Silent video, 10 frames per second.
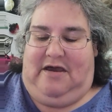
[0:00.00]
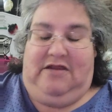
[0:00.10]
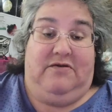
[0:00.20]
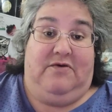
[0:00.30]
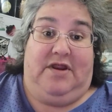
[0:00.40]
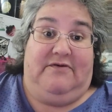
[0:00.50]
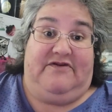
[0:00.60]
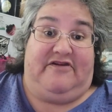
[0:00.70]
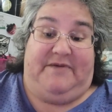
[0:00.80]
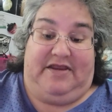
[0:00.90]
I don't know what I was
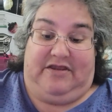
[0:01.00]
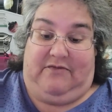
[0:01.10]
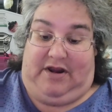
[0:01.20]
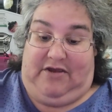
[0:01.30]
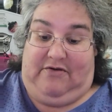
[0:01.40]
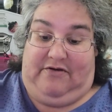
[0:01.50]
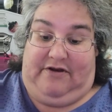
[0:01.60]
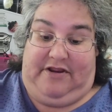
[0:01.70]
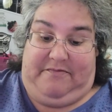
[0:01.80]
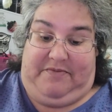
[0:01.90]
expecting when I ordered it,